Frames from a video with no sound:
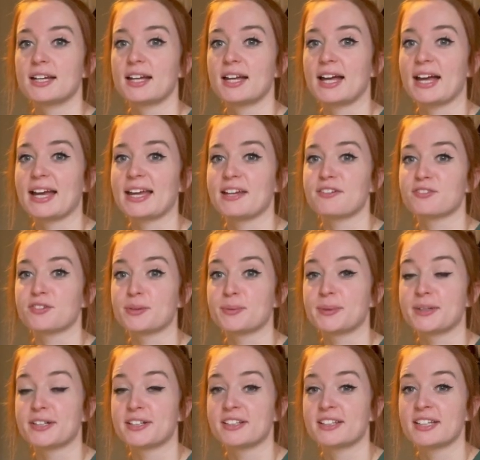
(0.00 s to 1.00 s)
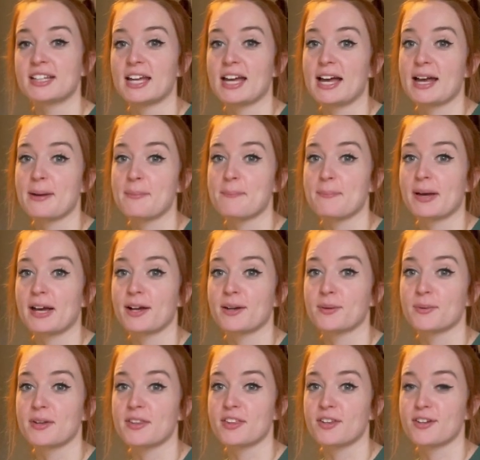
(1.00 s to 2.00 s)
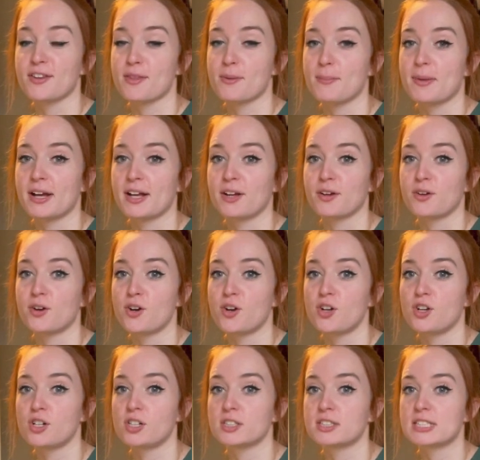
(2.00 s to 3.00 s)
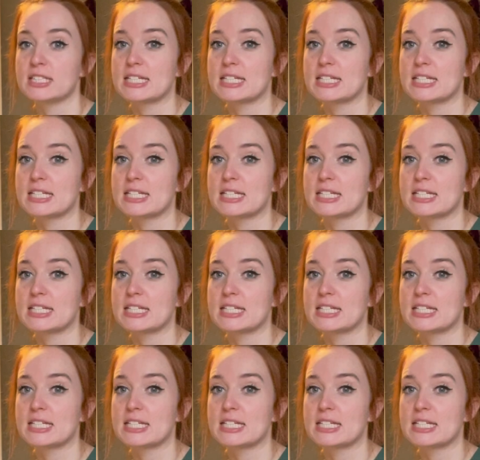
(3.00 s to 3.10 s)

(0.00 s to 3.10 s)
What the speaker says: Hi everyone, I'm back with another manga haul.